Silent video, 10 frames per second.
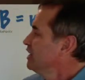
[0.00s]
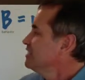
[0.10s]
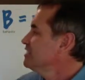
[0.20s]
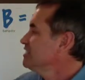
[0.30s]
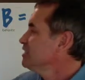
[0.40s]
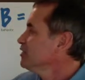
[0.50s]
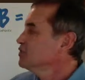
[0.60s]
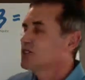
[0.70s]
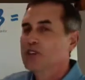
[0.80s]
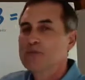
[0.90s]
still
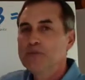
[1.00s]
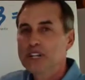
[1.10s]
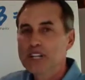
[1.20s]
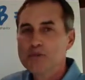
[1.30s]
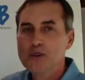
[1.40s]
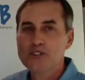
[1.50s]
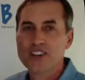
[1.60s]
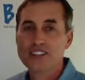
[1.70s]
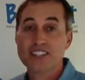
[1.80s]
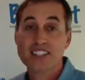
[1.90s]
there's a competing
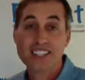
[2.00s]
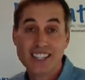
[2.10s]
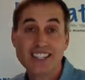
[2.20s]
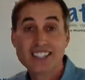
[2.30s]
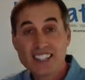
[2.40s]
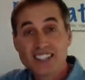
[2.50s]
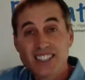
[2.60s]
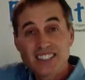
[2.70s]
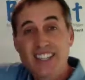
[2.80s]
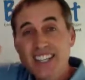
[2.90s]
motivation to eat
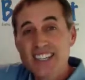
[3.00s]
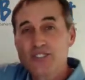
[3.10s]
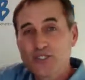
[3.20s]
delicious things.